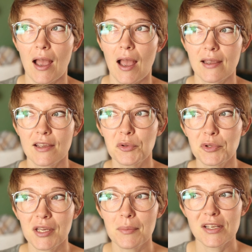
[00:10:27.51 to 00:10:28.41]
I can
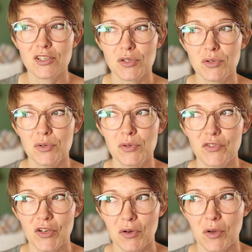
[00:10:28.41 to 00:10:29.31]
only commit to
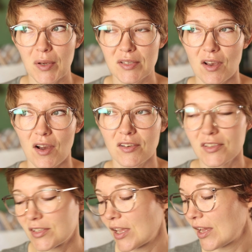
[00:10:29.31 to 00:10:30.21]
fingering weight
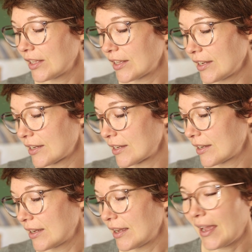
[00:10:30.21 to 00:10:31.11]
socks like
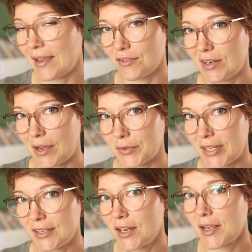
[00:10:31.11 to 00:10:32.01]
every now and
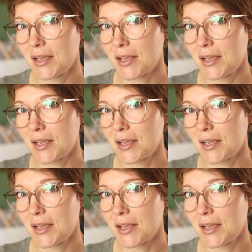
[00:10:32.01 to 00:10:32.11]
then.